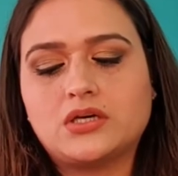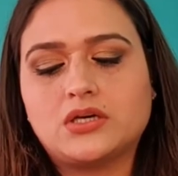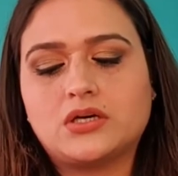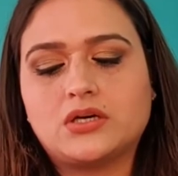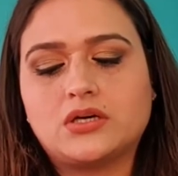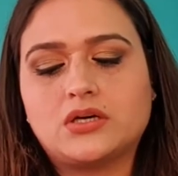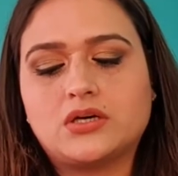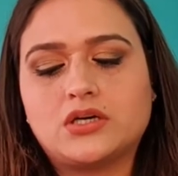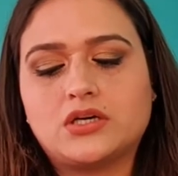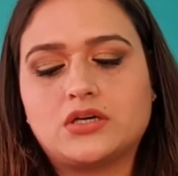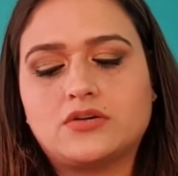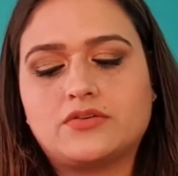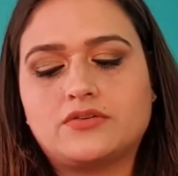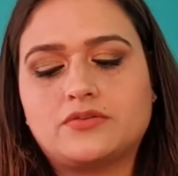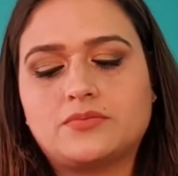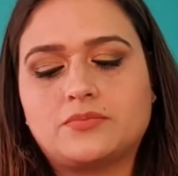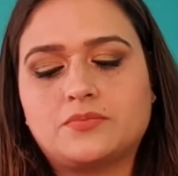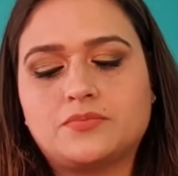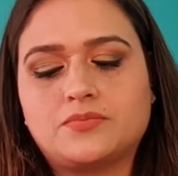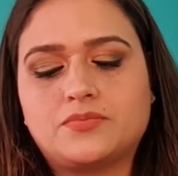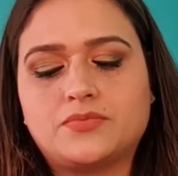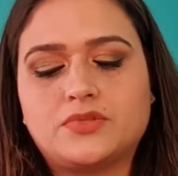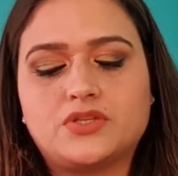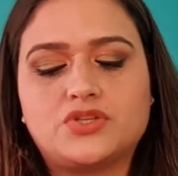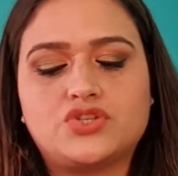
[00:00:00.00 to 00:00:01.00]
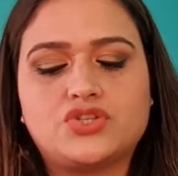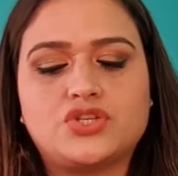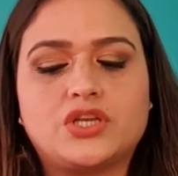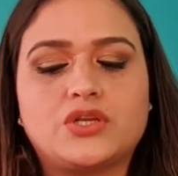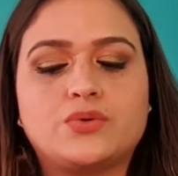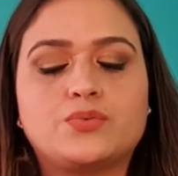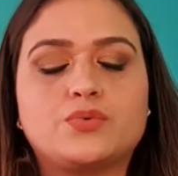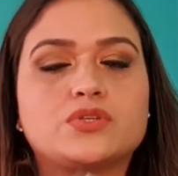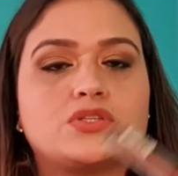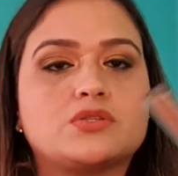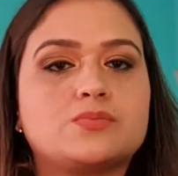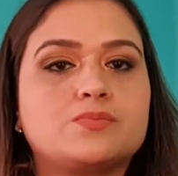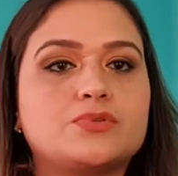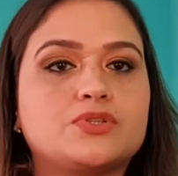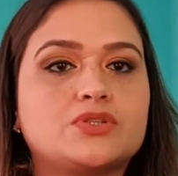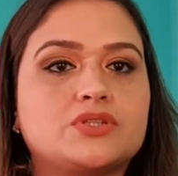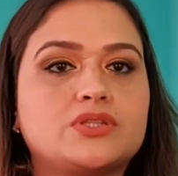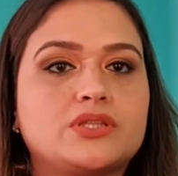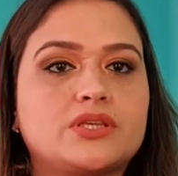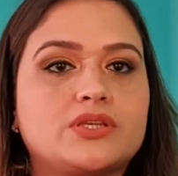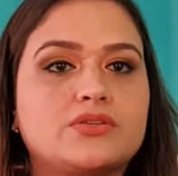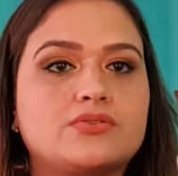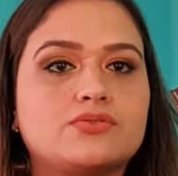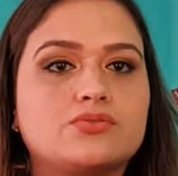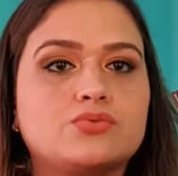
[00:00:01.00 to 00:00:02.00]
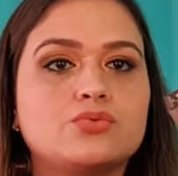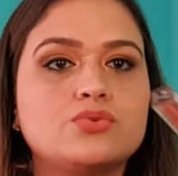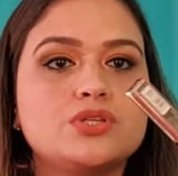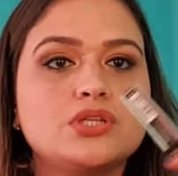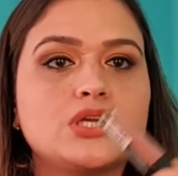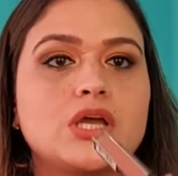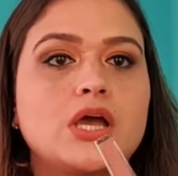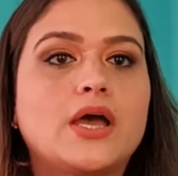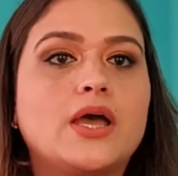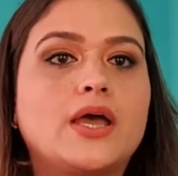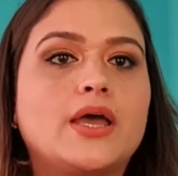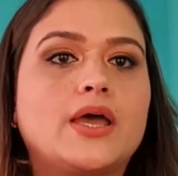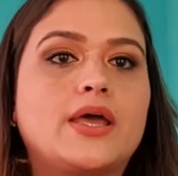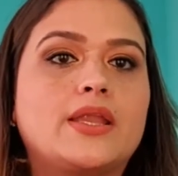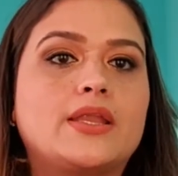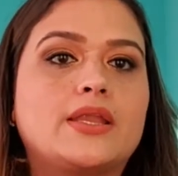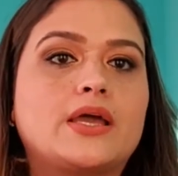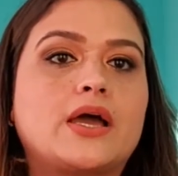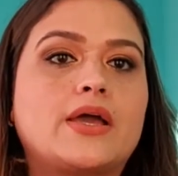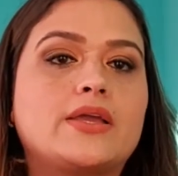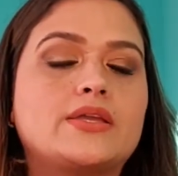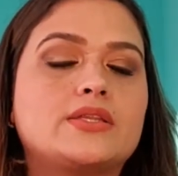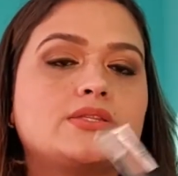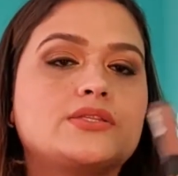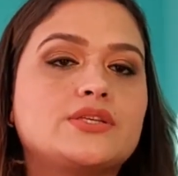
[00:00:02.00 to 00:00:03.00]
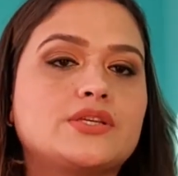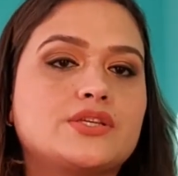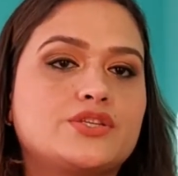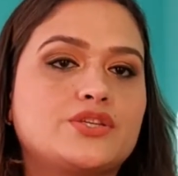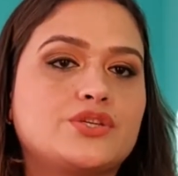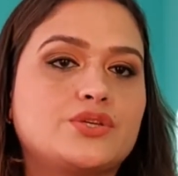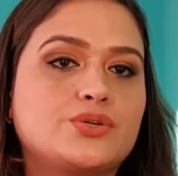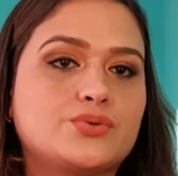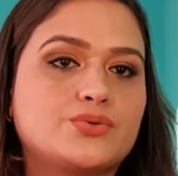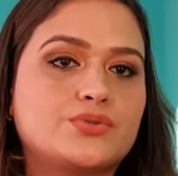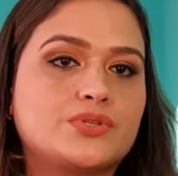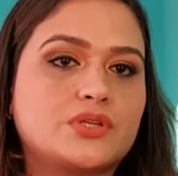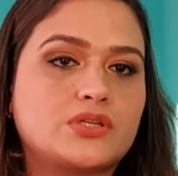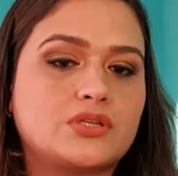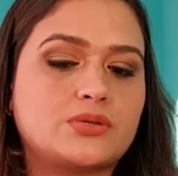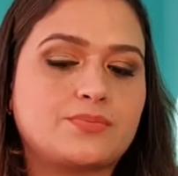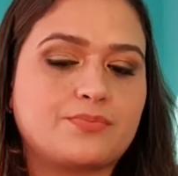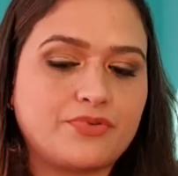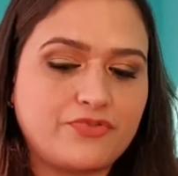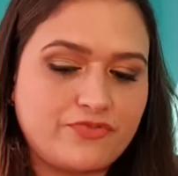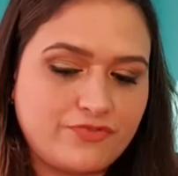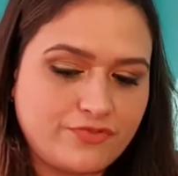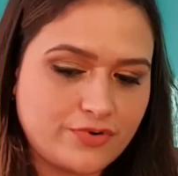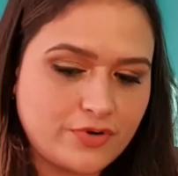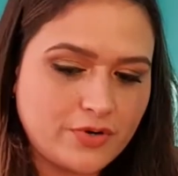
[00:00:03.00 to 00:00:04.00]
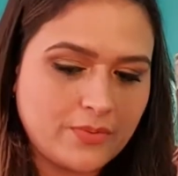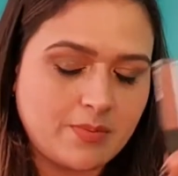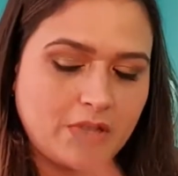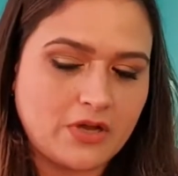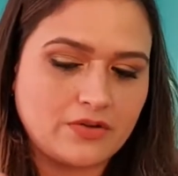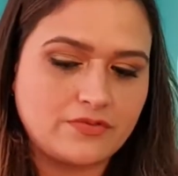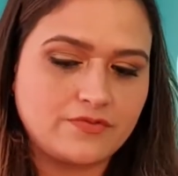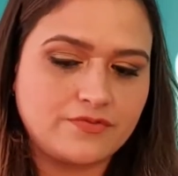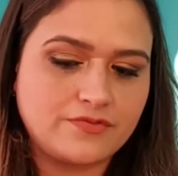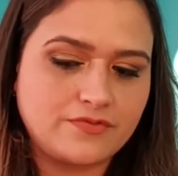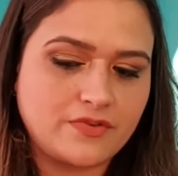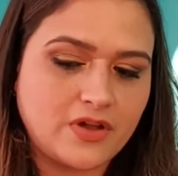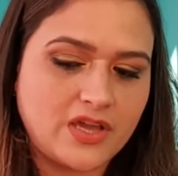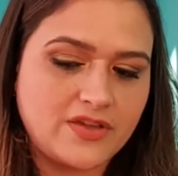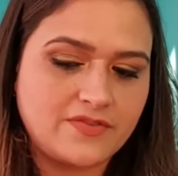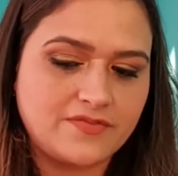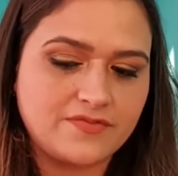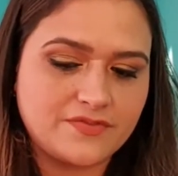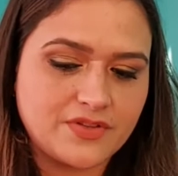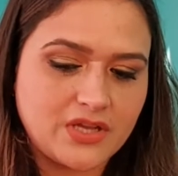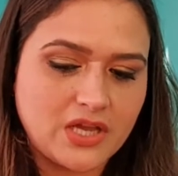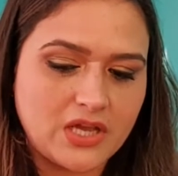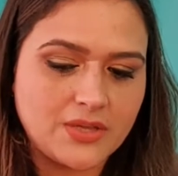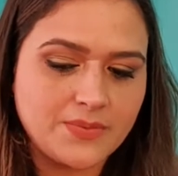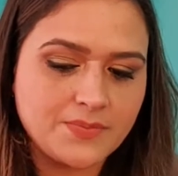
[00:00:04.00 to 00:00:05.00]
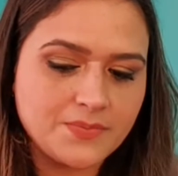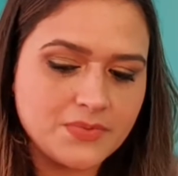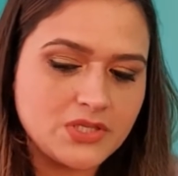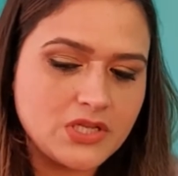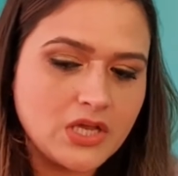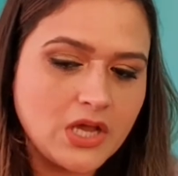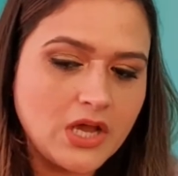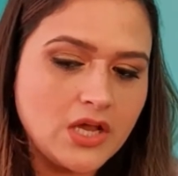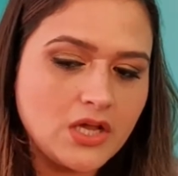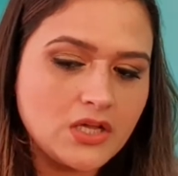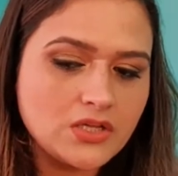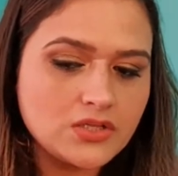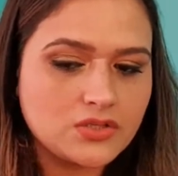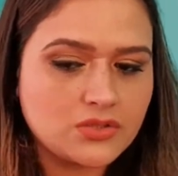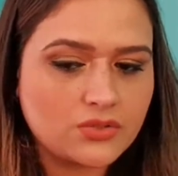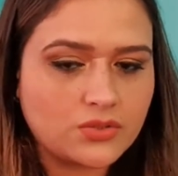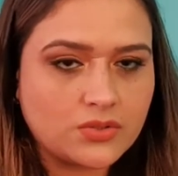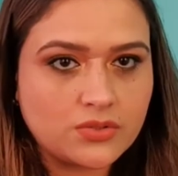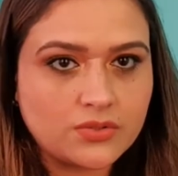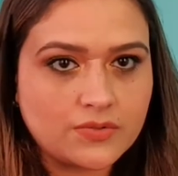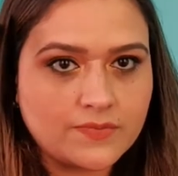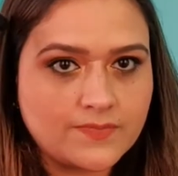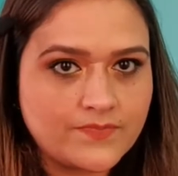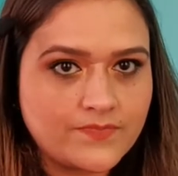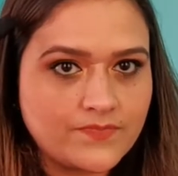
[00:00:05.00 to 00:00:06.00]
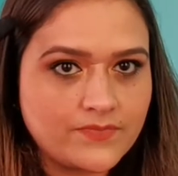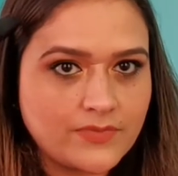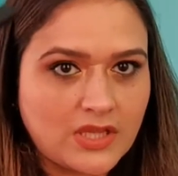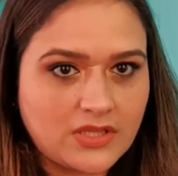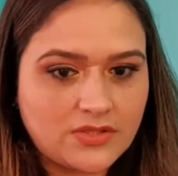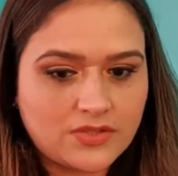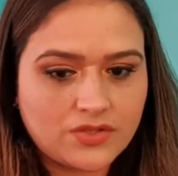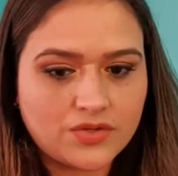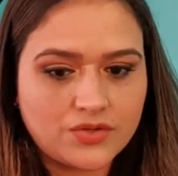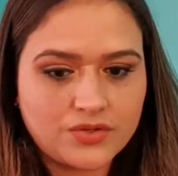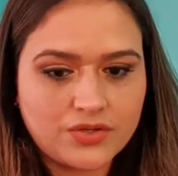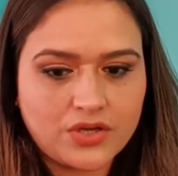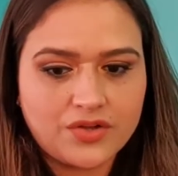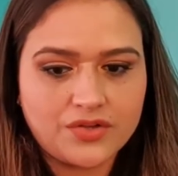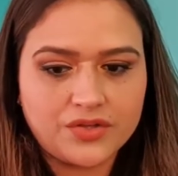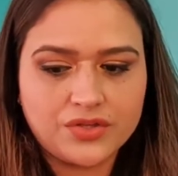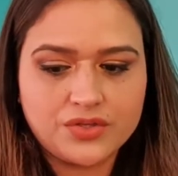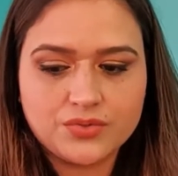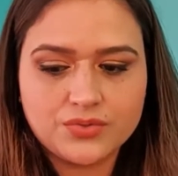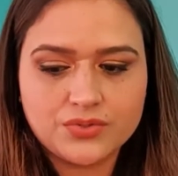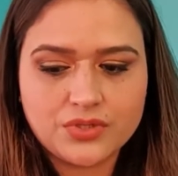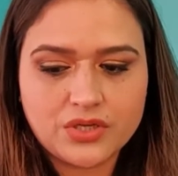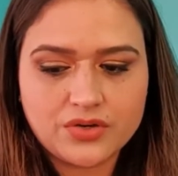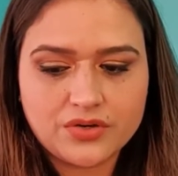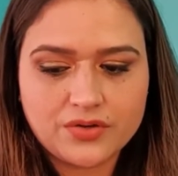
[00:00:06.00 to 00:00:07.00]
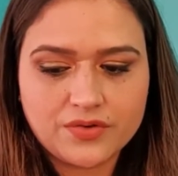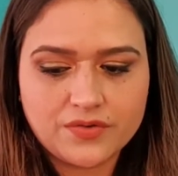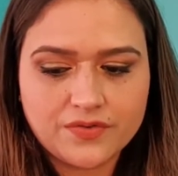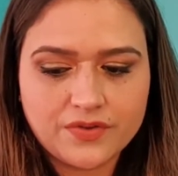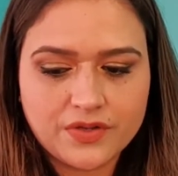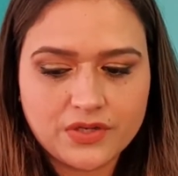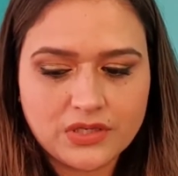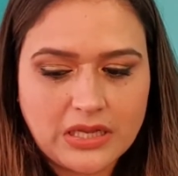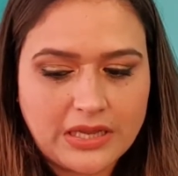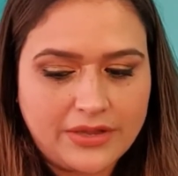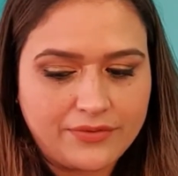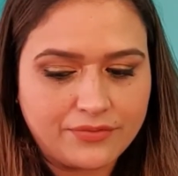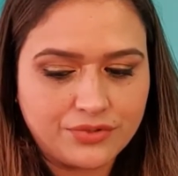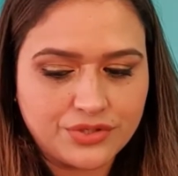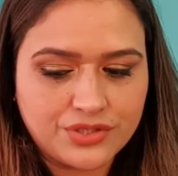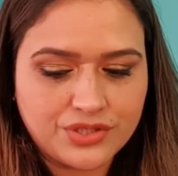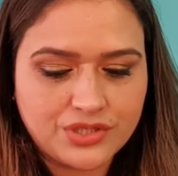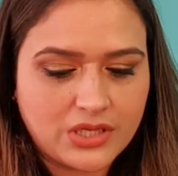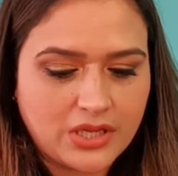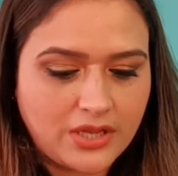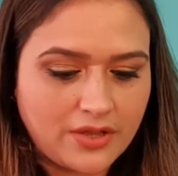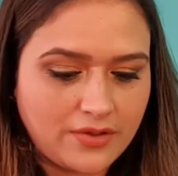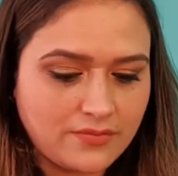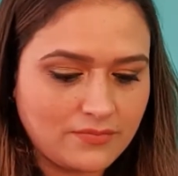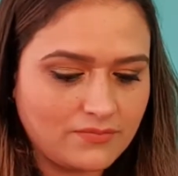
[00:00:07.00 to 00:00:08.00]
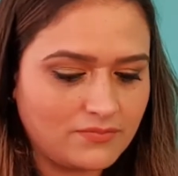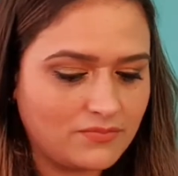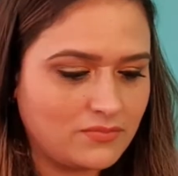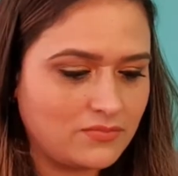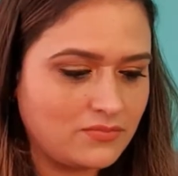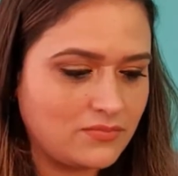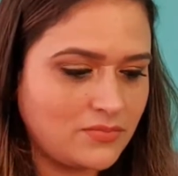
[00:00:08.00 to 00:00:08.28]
The shade was Birthday Suit, and I did use it for about 5 times, so that's a good use out of it, I would say.